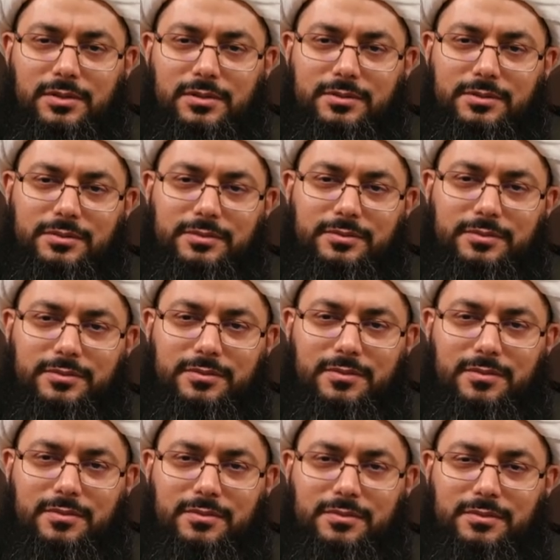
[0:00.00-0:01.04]
the position of
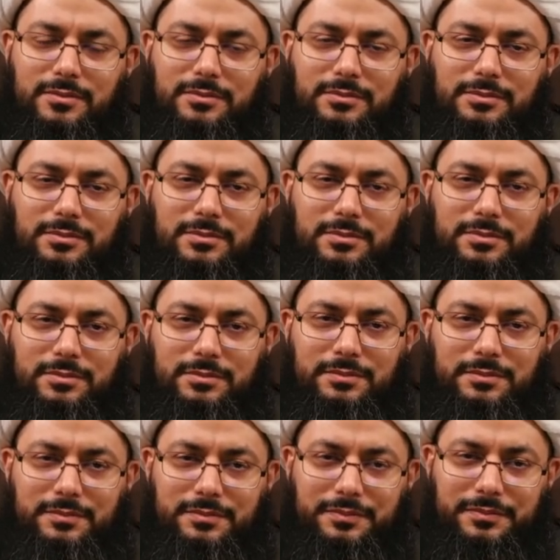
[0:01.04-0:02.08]
Ali's narration
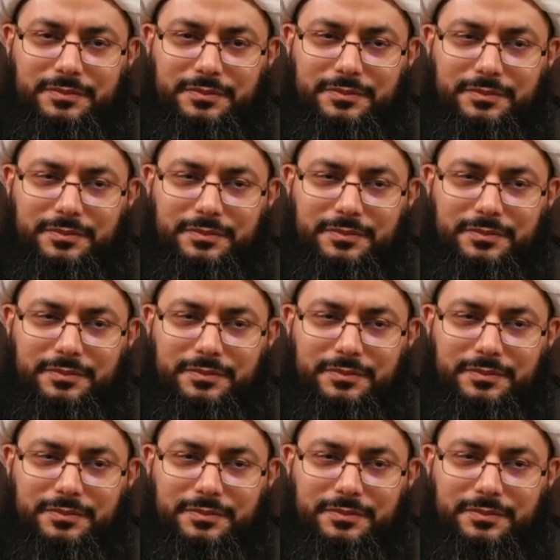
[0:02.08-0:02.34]
uh,